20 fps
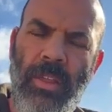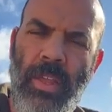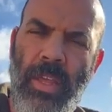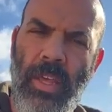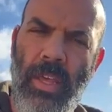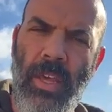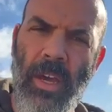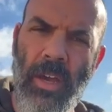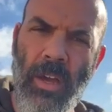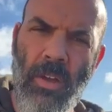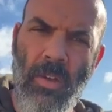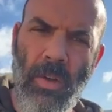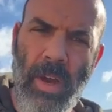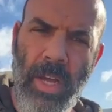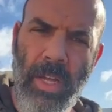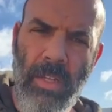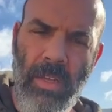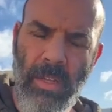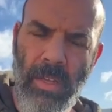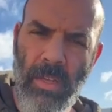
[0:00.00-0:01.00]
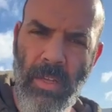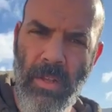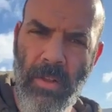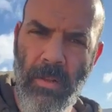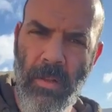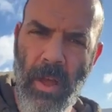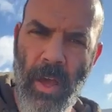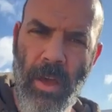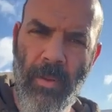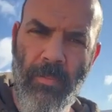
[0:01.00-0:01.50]
the correct
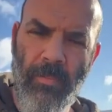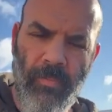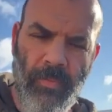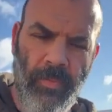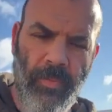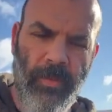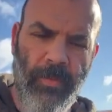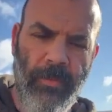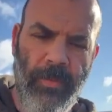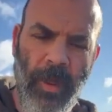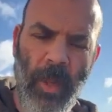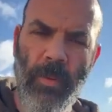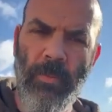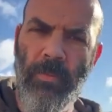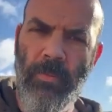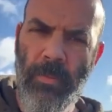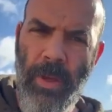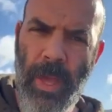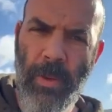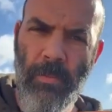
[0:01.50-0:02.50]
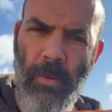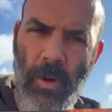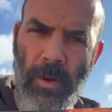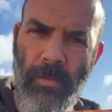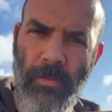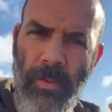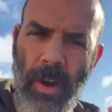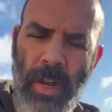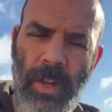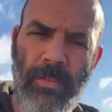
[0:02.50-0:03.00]
film paper
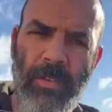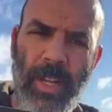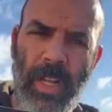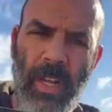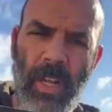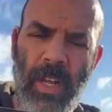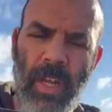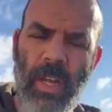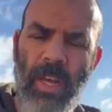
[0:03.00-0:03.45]
in front of it.